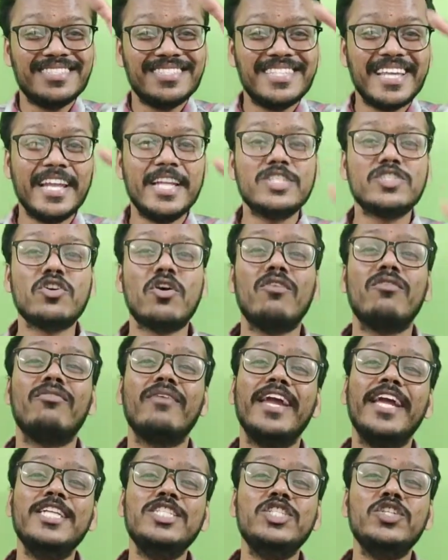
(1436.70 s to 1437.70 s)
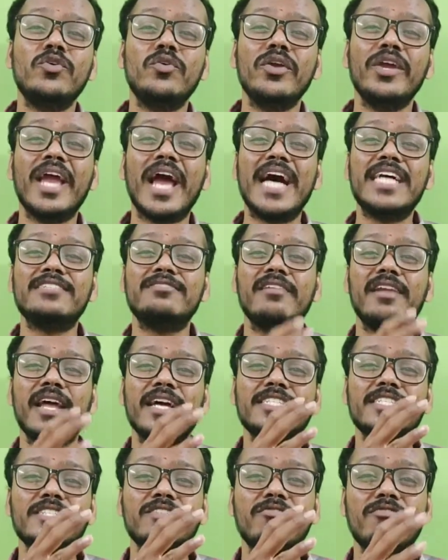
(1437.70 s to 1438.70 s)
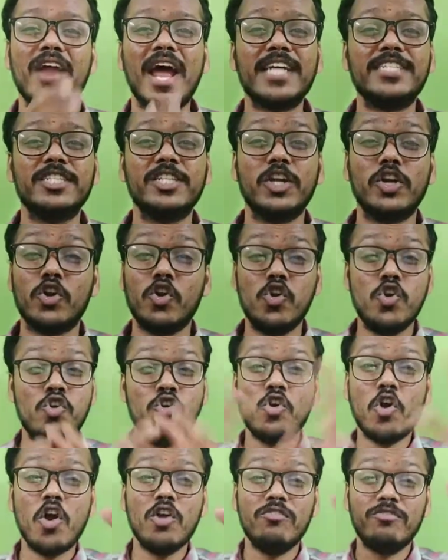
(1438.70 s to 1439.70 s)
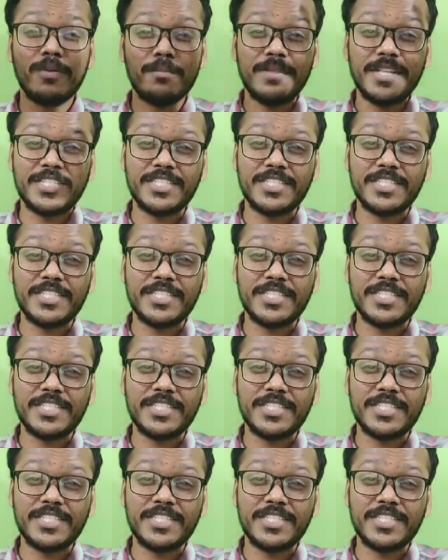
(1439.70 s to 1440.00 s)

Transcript: series of injury as well as fracture, not from